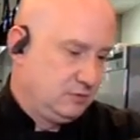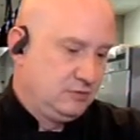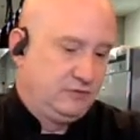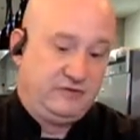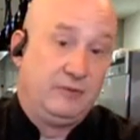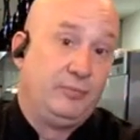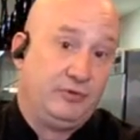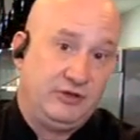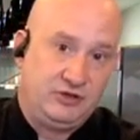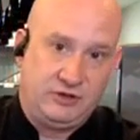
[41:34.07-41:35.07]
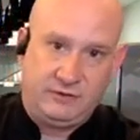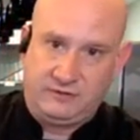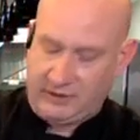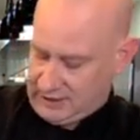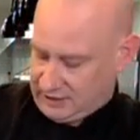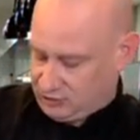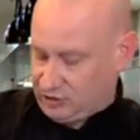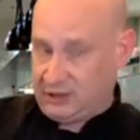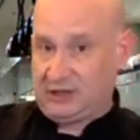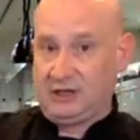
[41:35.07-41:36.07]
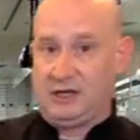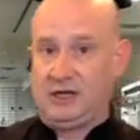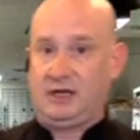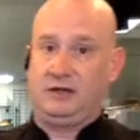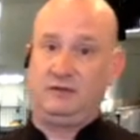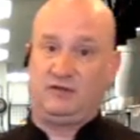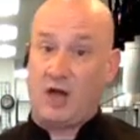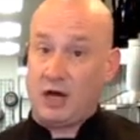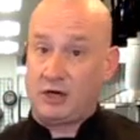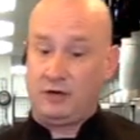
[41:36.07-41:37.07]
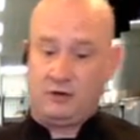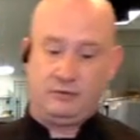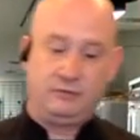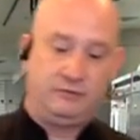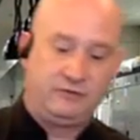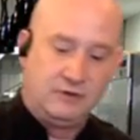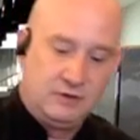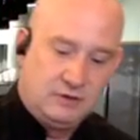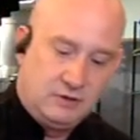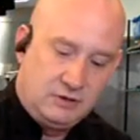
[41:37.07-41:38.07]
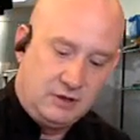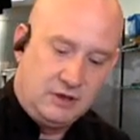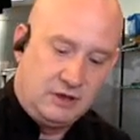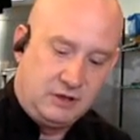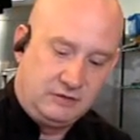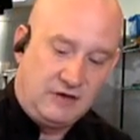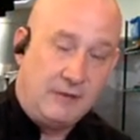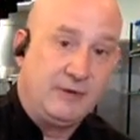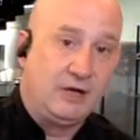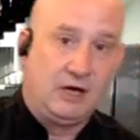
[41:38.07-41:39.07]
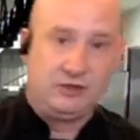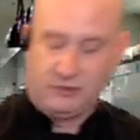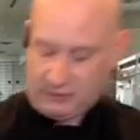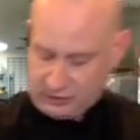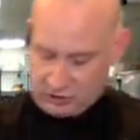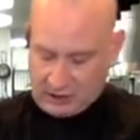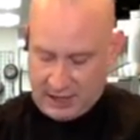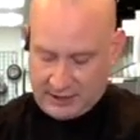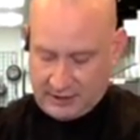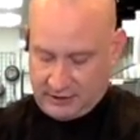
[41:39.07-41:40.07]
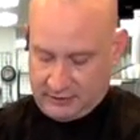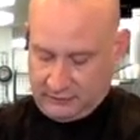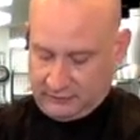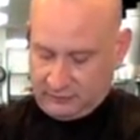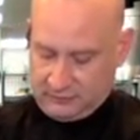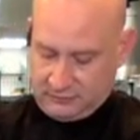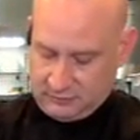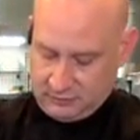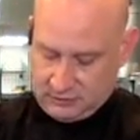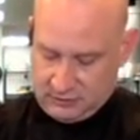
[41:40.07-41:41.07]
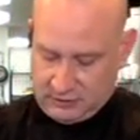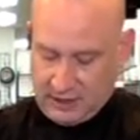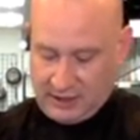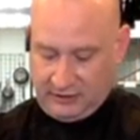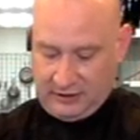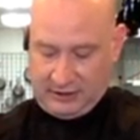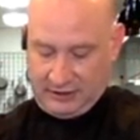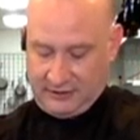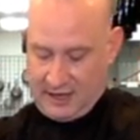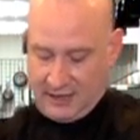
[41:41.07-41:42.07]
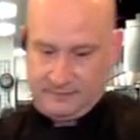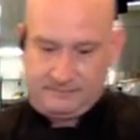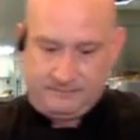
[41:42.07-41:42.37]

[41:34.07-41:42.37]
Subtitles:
simple dishes like chilaquiles, tacos, topping on your enchiladas, anything like that.